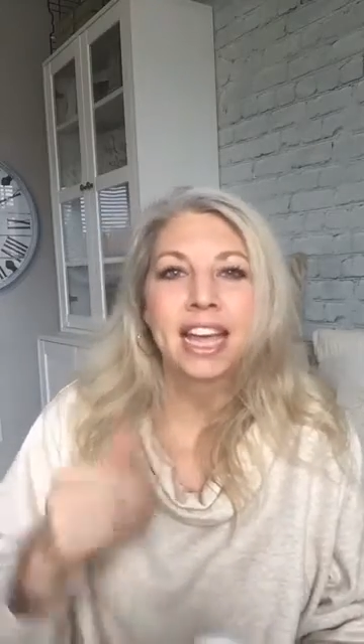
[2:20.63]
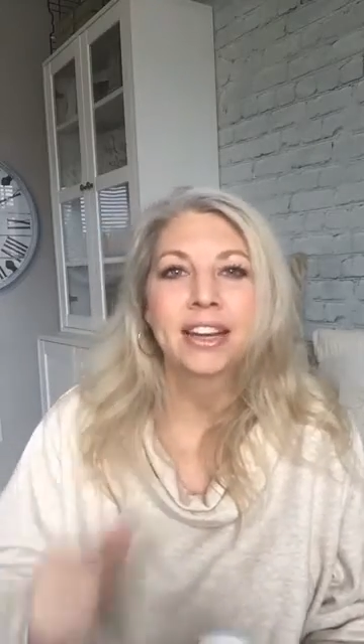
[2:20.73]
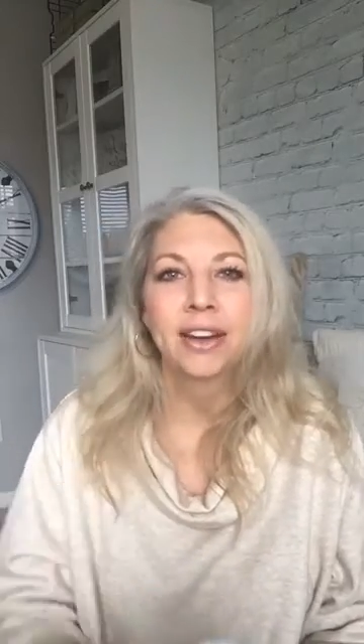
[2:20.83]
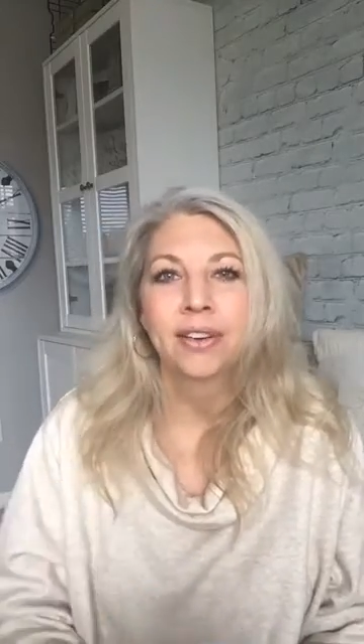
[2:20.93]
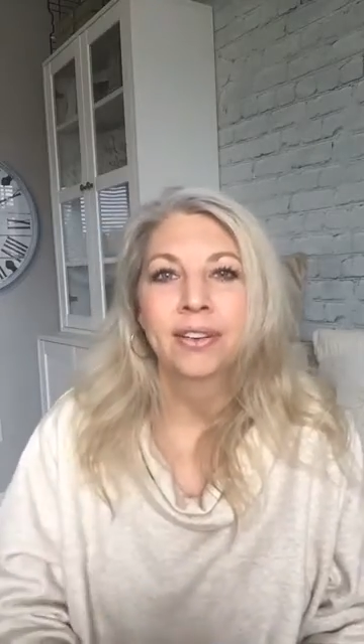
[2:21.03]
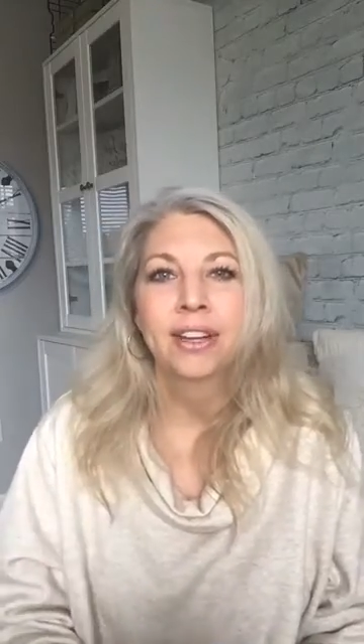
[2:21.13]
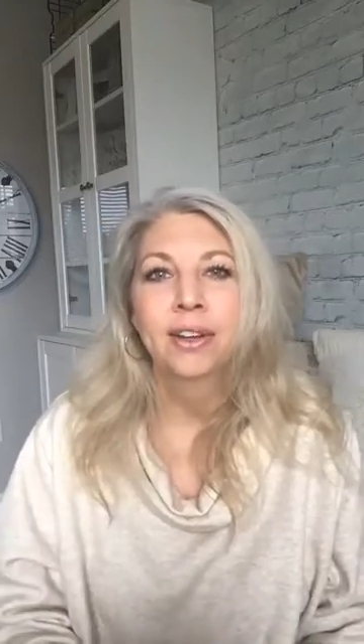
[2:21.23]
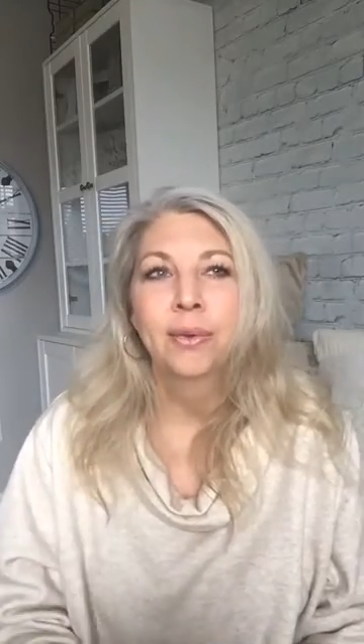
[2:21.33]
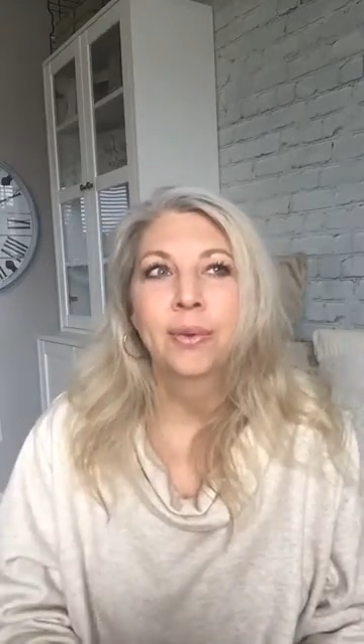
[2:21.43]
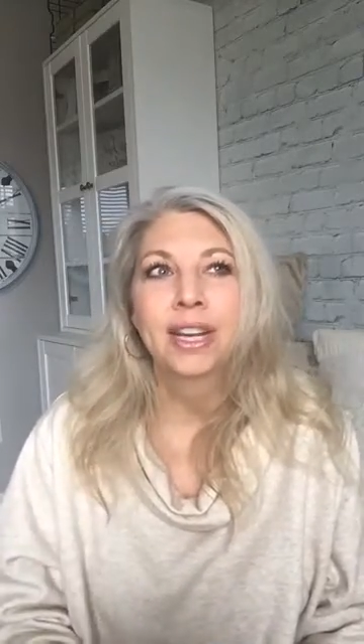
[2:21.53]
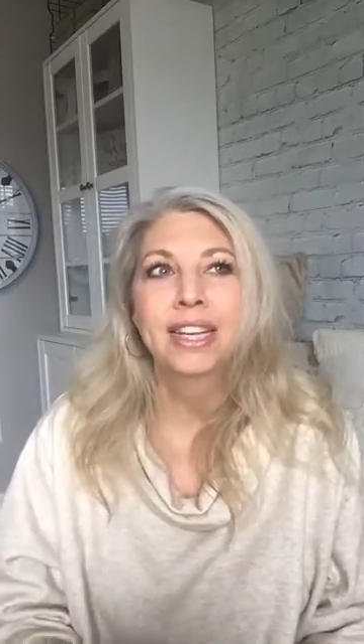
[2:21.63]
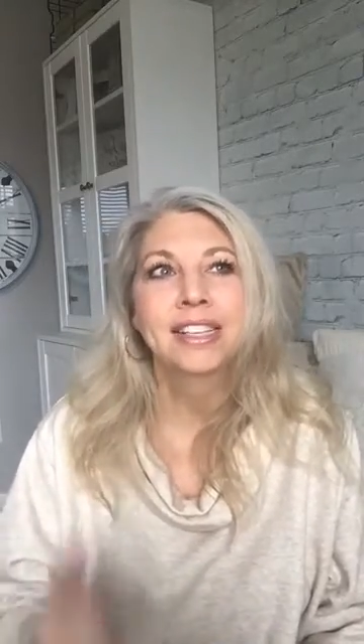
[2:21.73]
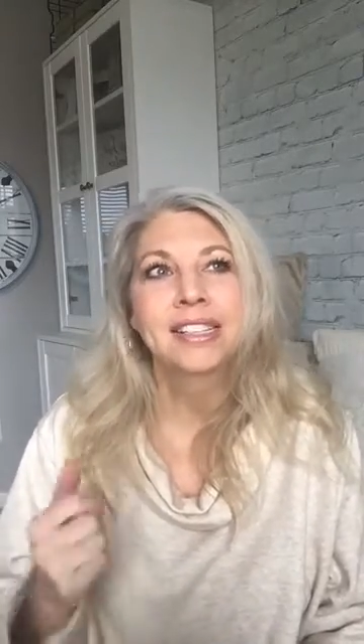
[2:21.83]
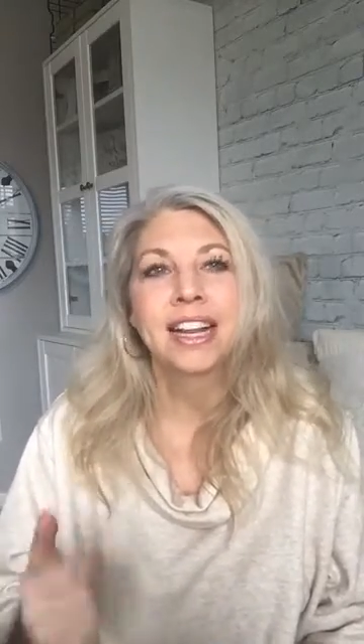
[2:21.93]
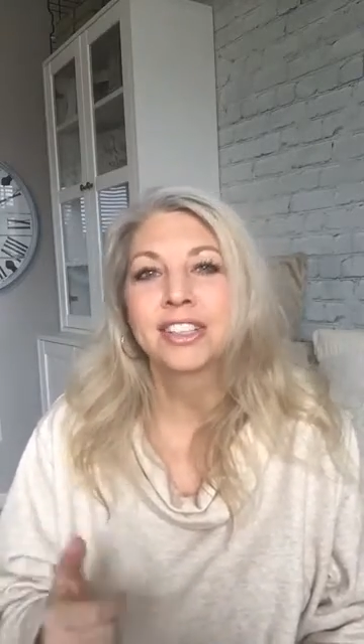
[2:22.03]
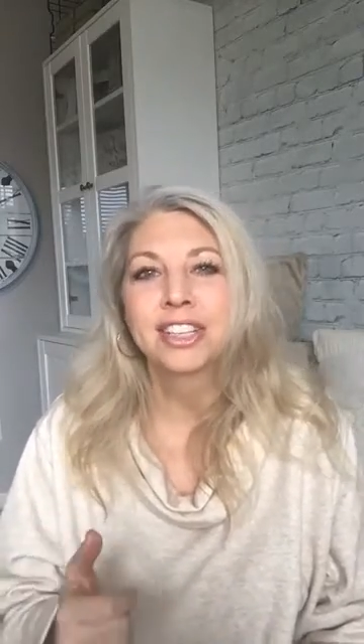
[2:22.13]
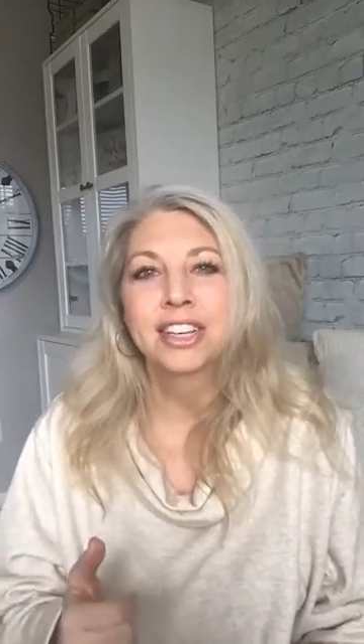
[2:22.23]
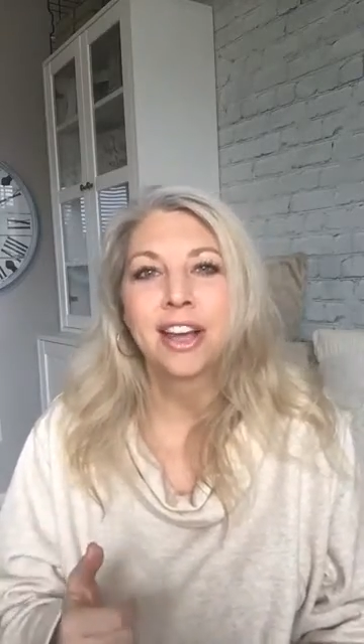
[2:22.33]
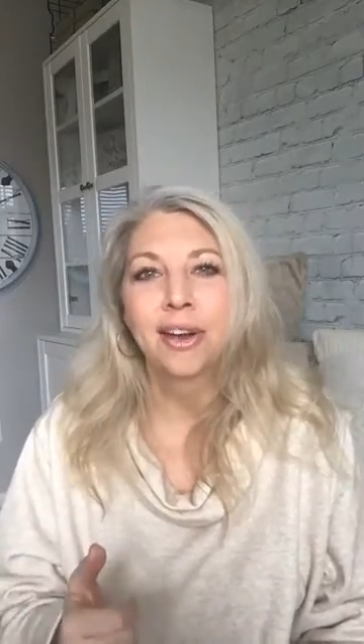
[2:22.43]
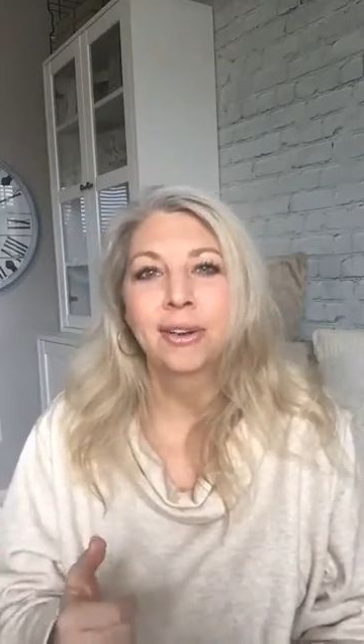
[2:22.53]
I know, when he doesn't actually
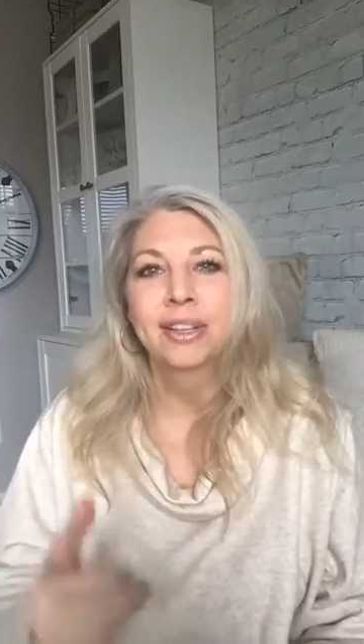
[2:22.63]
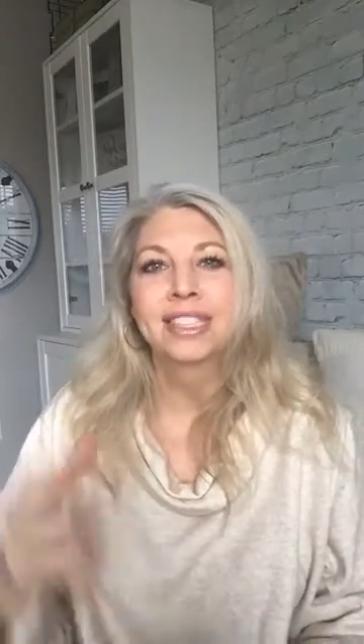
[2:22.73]
know.